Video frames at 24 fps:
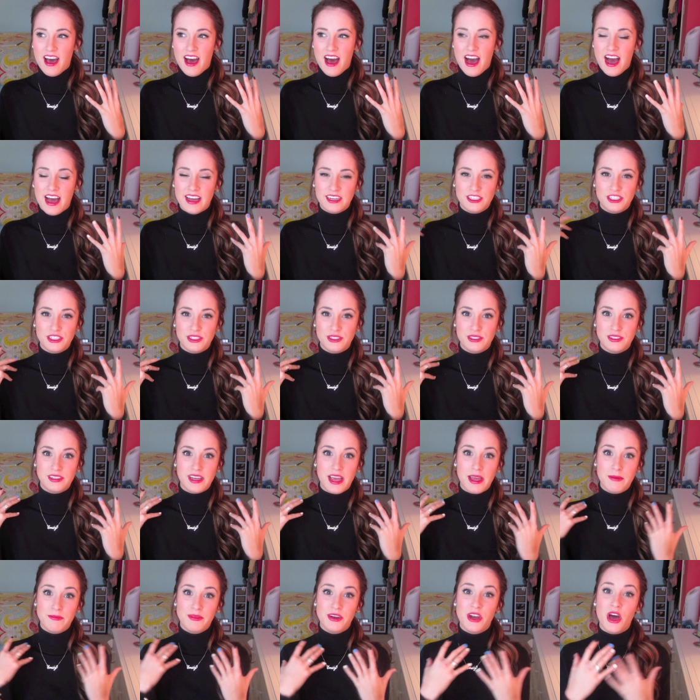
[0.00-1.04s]
I just
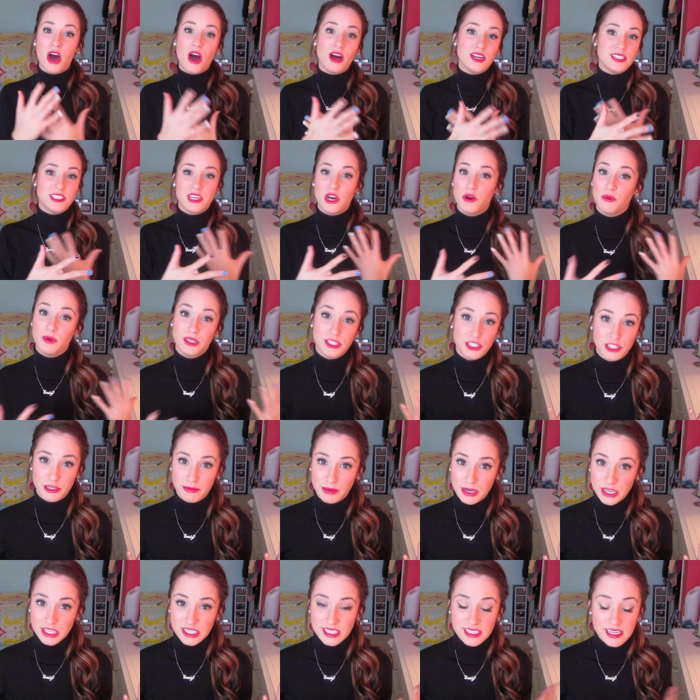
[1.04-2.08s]
am not a winter
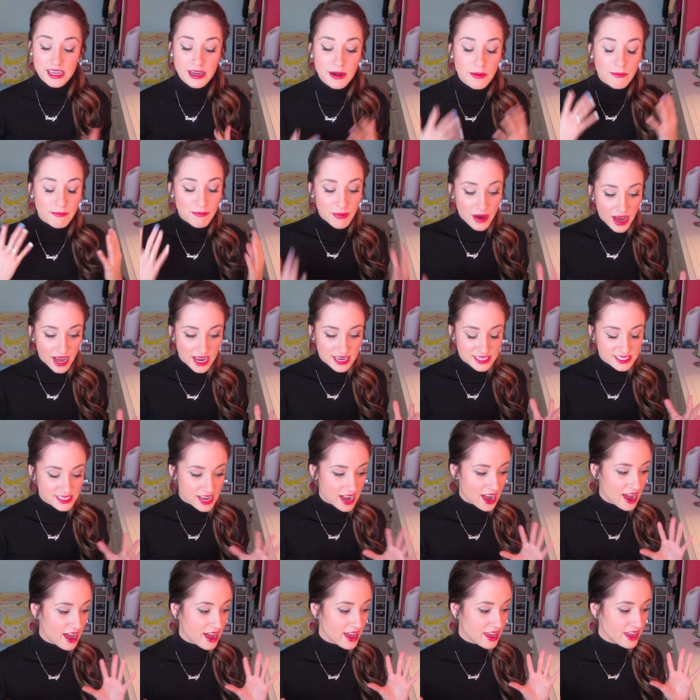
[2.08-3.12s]
person but
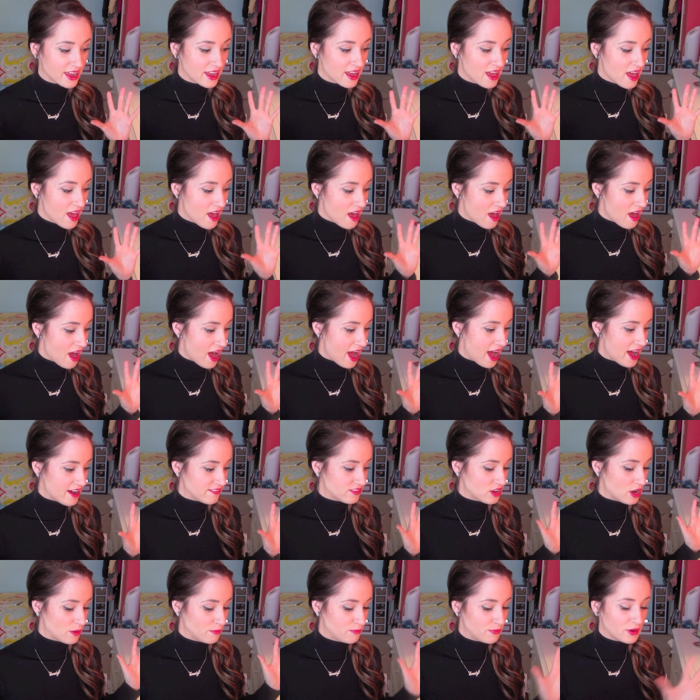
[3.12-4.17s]
I
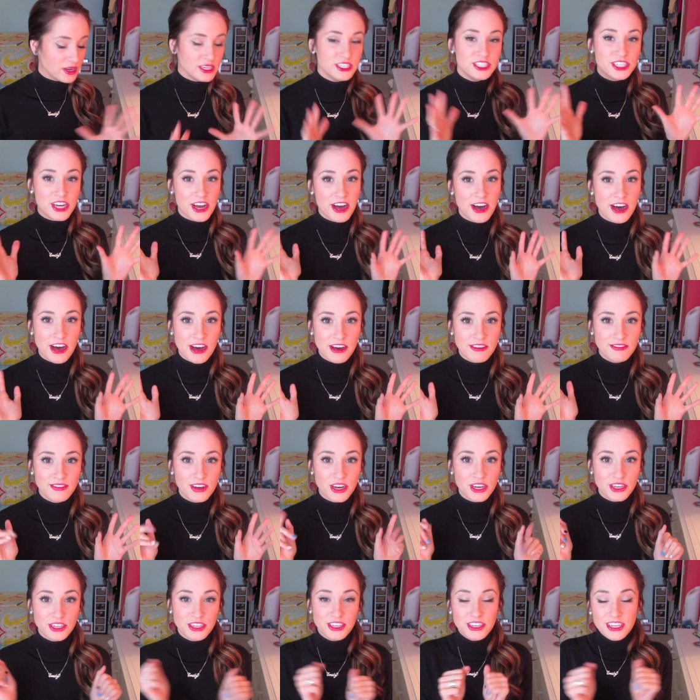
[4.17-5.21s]
have a bunch
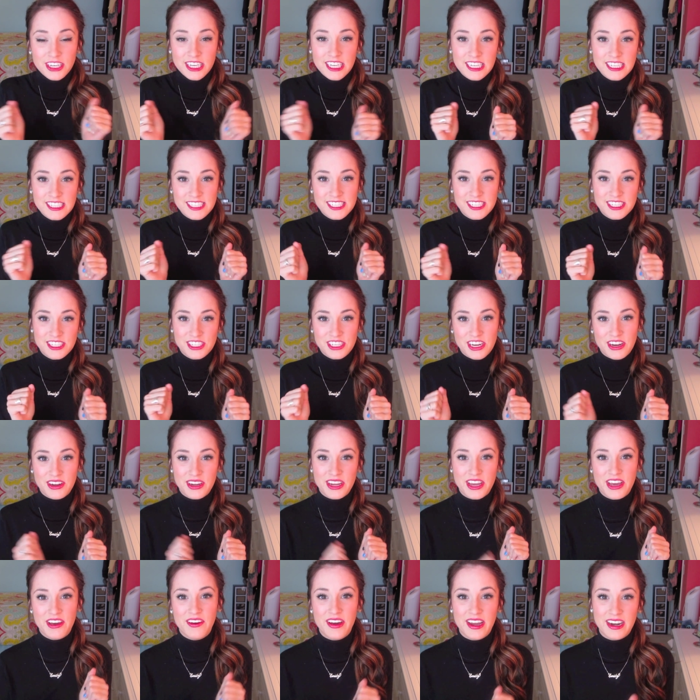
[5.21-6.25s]
of goodies to show
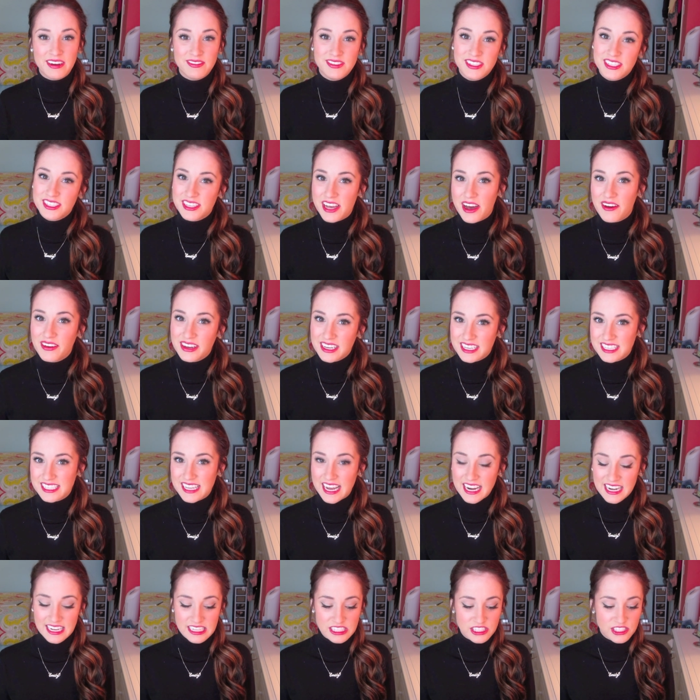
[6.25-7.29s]
you and I'm so
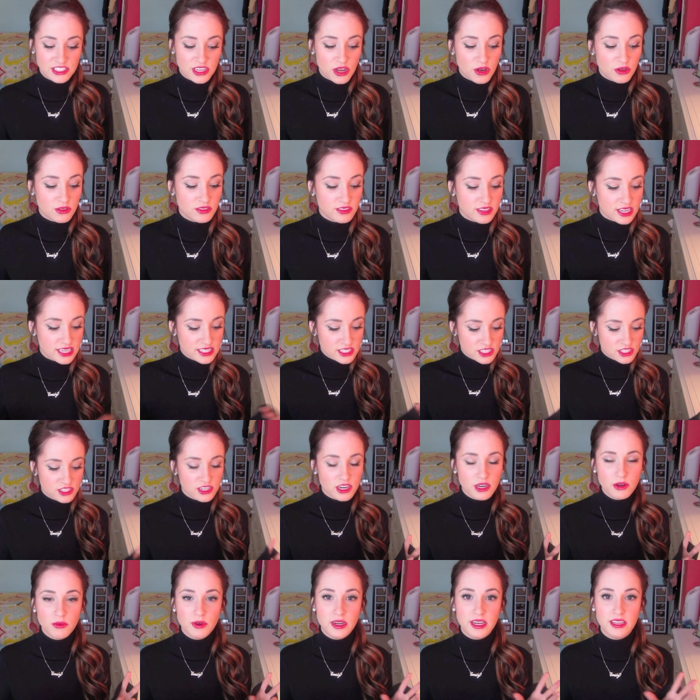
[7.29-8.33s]
excited. So let's
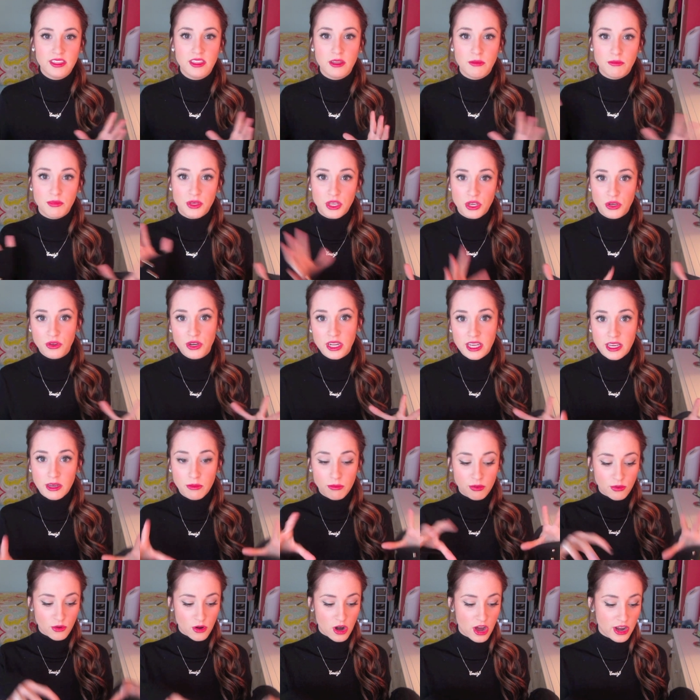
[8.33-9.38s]
start with beauty
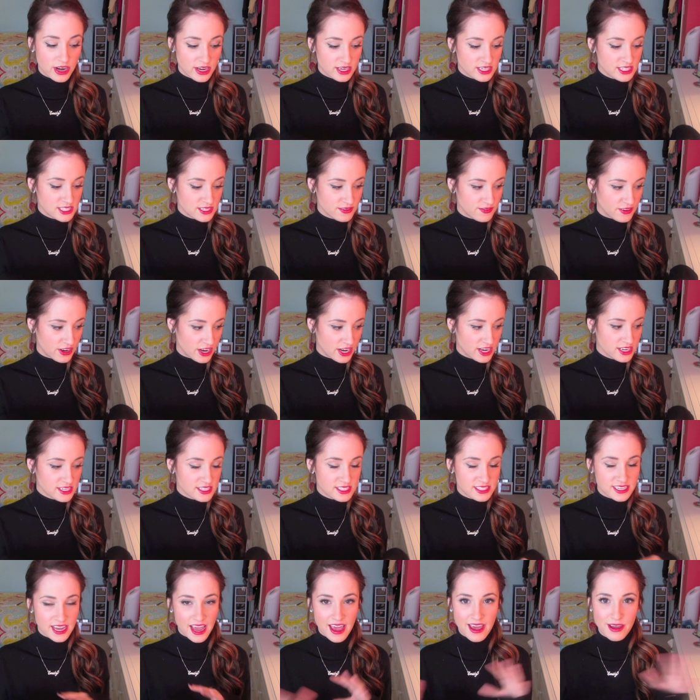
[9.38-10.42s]
products
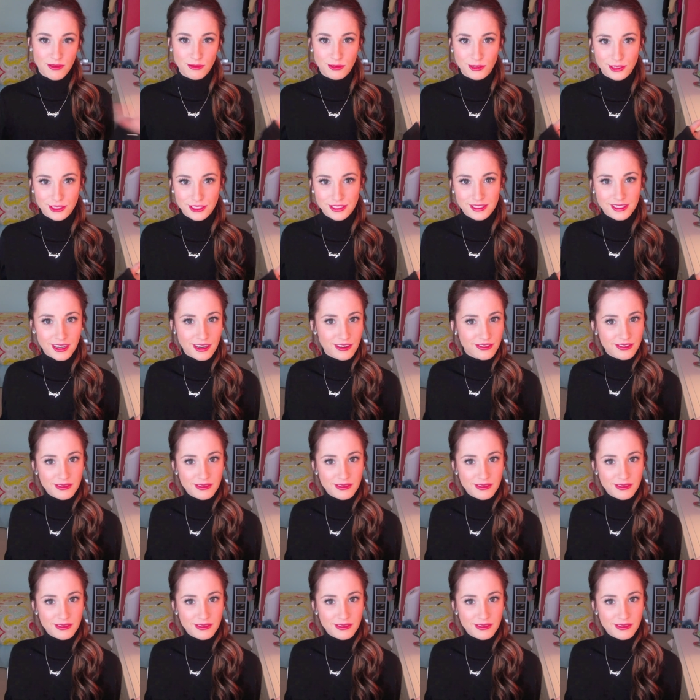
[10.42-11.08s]
first and we'll just go